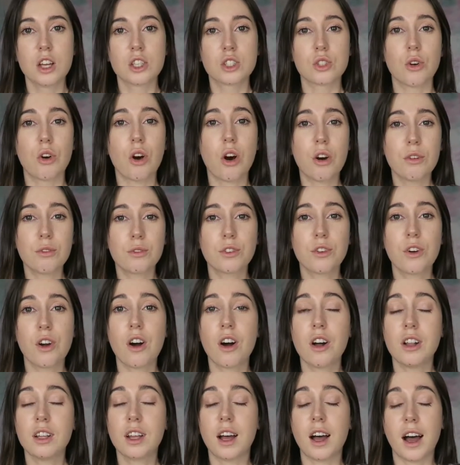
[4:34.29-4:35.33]
So
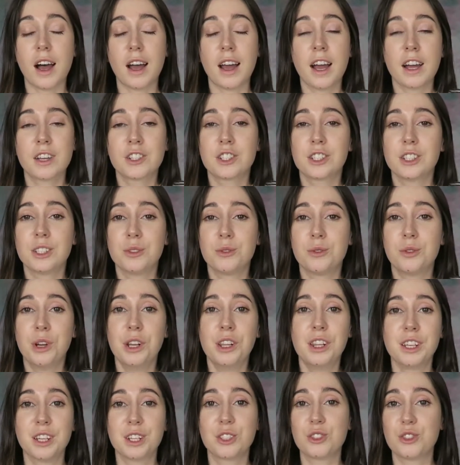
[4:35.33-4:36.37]
overall, I actually
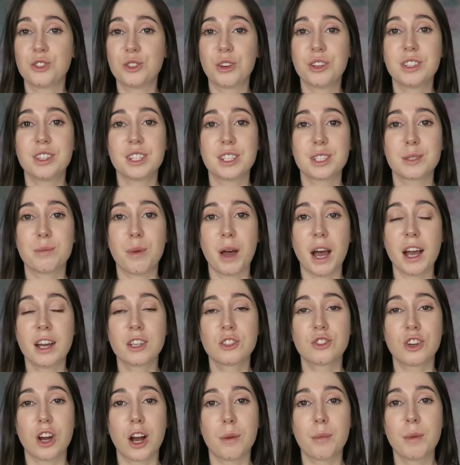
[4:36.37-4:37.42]
really enjoyed this
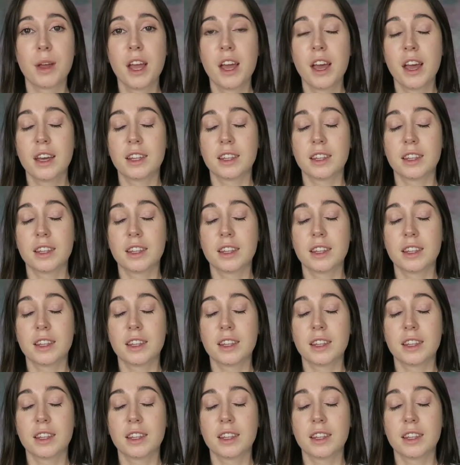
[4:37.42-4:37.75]
backdrop.